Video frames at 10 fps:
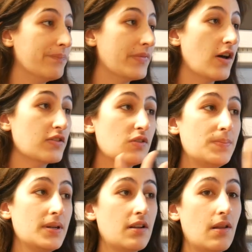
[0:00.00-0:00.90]
Also
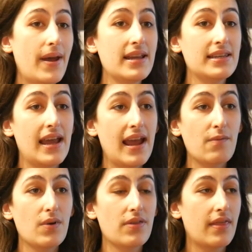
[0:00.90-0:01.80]
been on my game
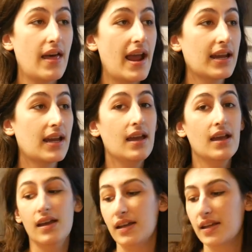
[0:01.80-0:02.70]
with like
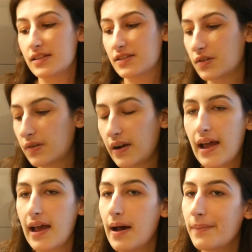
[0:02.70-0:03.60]

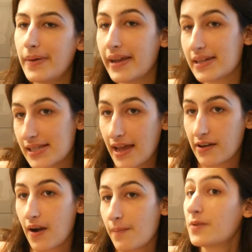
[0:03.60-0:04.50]
Instagram,
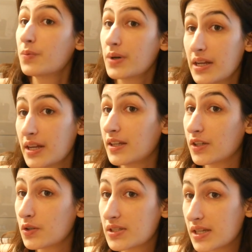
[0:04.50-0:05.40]
etc. I've been really
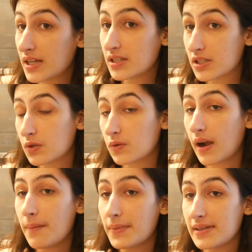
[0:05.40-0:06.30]
using
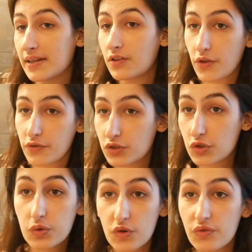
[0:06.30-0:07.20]
Instagram as like another
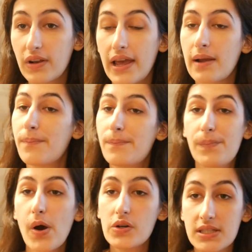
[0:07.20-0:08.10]
tool for like
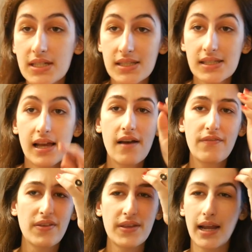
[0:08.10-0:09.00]
posting stuff.
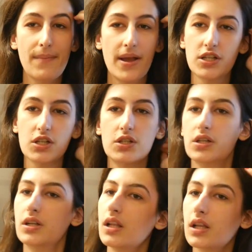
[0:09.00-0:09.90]
I think I mentioned
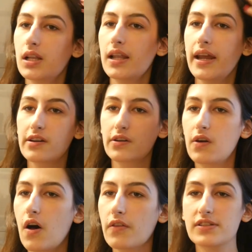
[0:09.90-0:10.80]
later
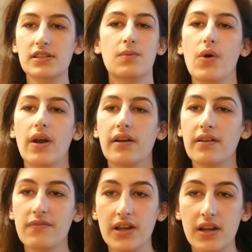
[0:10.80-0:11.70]
on somewhere in
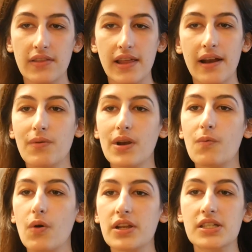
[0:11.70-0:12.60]
a video that I really
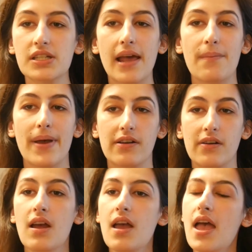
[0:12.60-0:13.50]
wanted to get
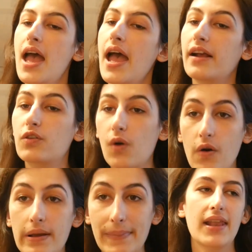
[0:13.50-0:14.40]
better and
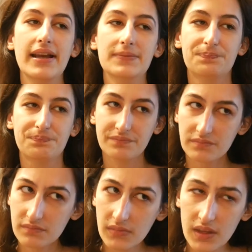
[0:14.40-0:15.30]
growing my, like,
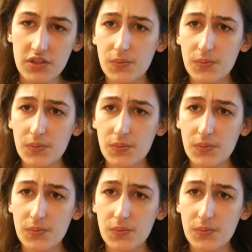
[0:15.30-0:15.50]
it's